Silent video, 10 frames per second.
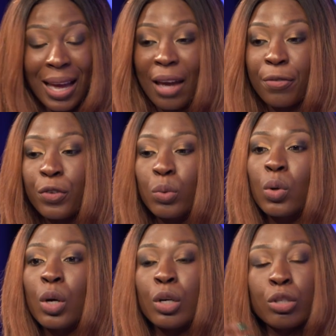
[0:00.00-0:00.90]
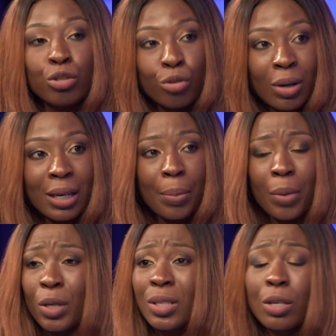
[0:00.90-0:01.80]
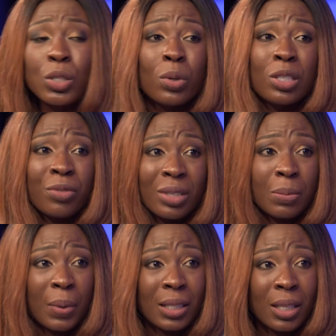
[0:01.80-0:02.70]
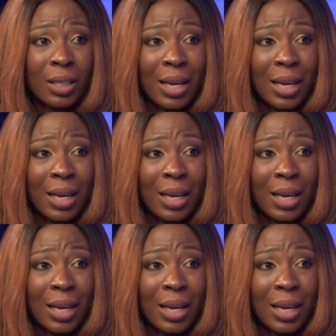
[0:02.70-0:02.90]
I feel strongly about because I also want to be respected,